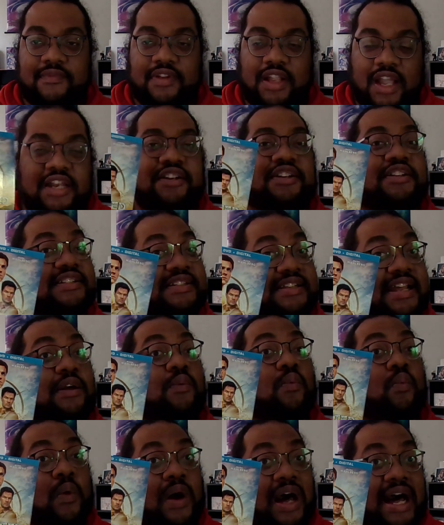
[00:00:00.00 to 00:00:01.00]

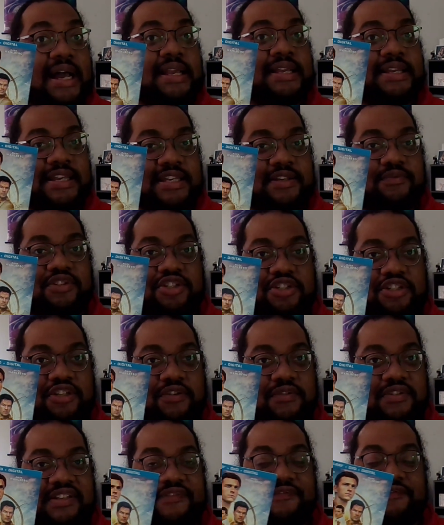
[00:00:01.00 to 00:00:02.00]
understand why he was
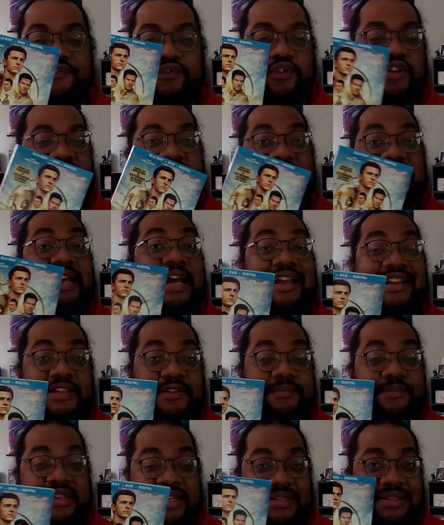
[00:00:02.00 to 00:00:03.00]
chosen for his
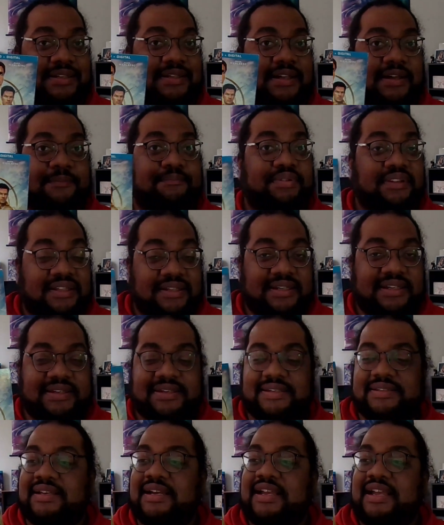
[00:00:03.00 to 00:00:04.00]
acrobatic
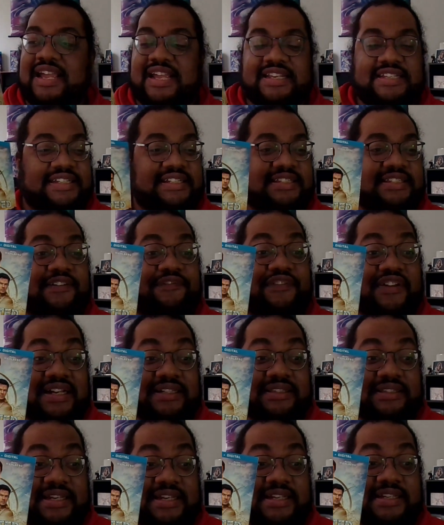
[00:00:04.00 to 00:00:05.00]
abilities and just the
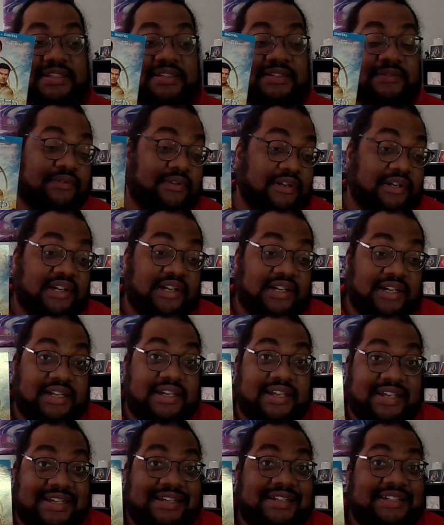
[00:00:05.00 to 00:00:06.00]
fact that he
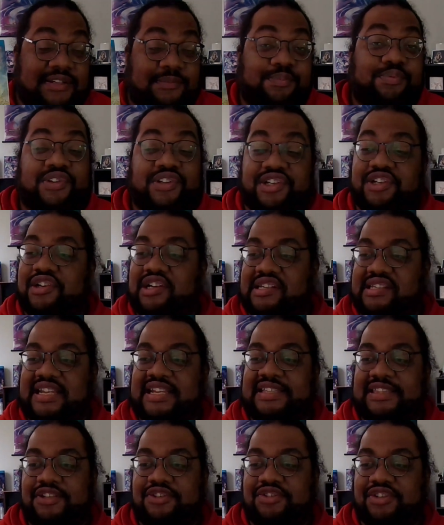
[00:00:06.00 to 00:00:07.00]
is a pretty good
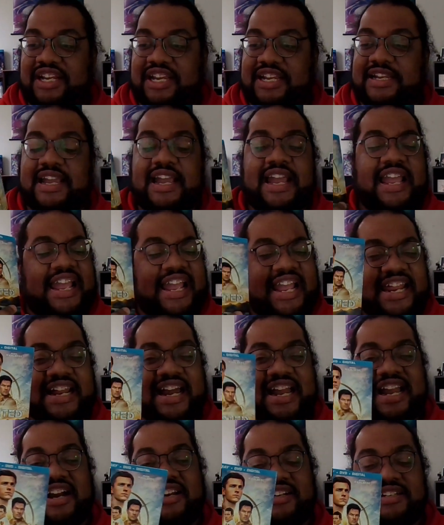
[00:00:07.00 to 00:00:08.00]
Nathan Drake. And
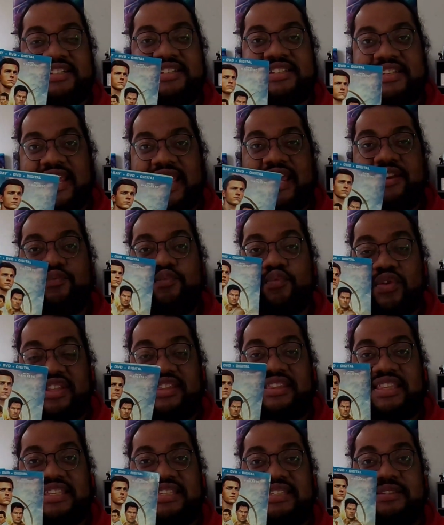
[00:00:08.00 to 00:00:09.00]
I understand
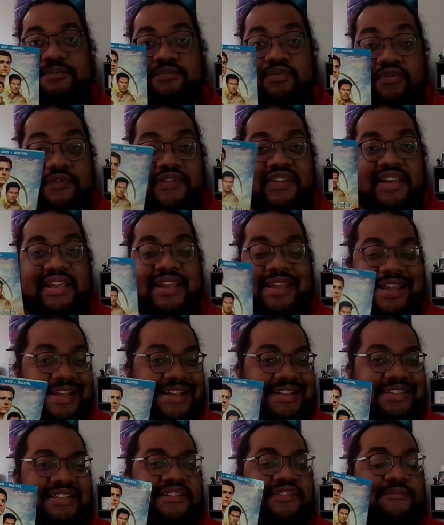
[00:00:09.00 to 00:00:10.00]
what this movie
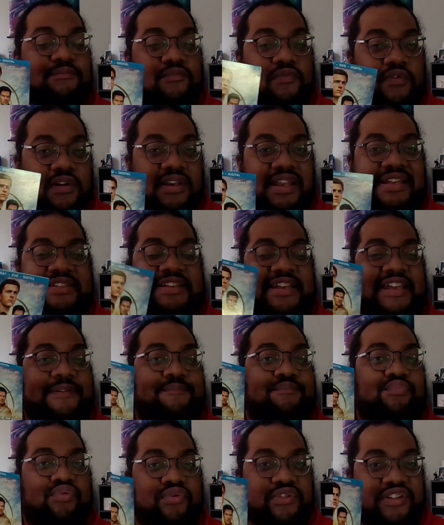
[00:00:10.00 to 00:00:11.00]
is. It's more like a
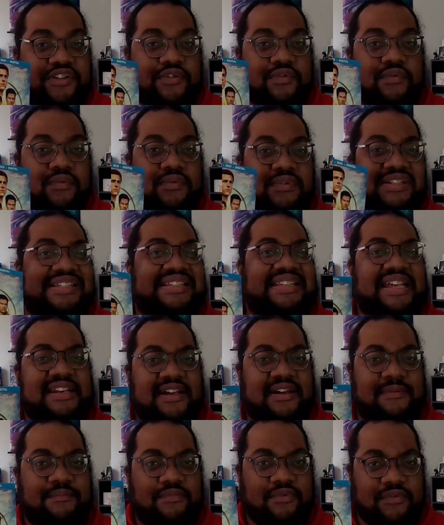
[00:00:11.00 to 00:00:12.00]
prequel
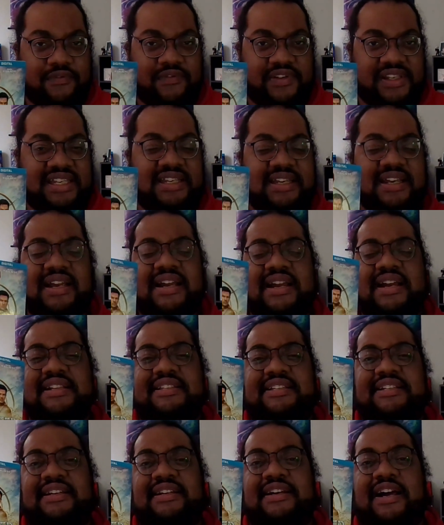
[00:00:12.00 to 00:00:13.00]
setup movie
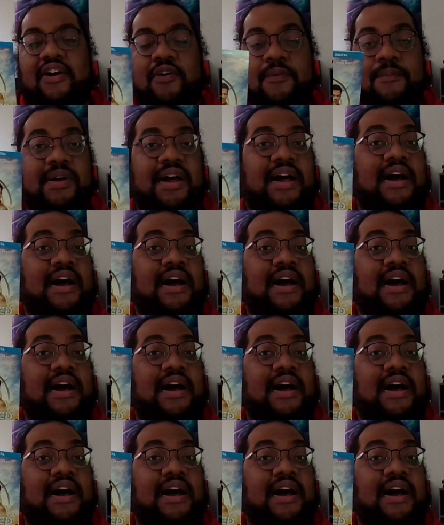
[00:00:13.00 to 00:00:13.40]
to help